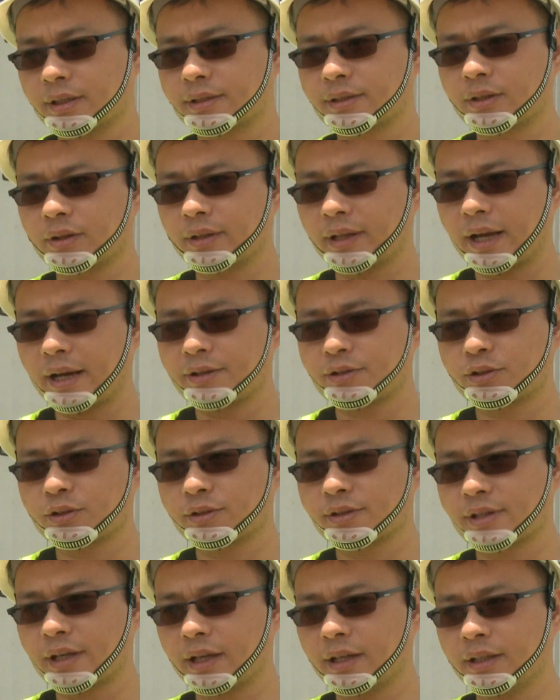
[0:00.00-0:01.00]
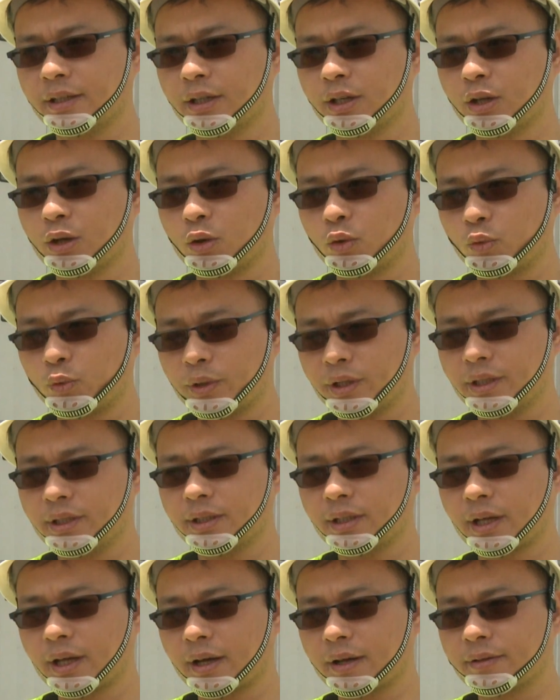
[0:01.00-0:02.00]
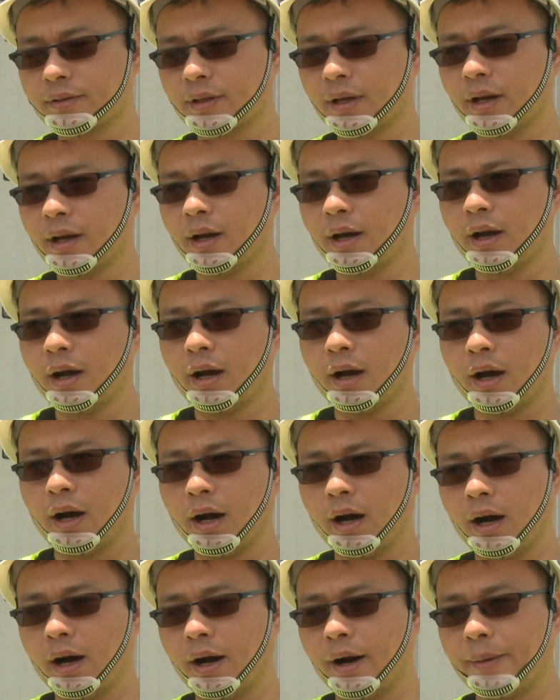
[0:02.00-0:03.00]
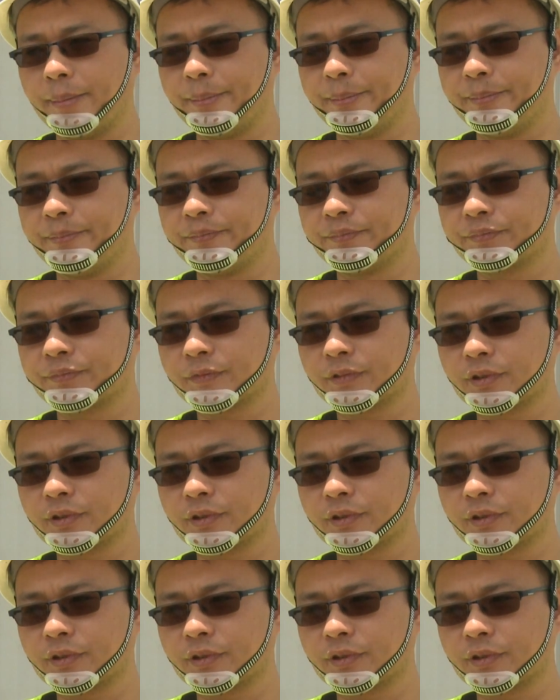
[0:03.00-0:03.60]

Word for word: So that is to say, we can um,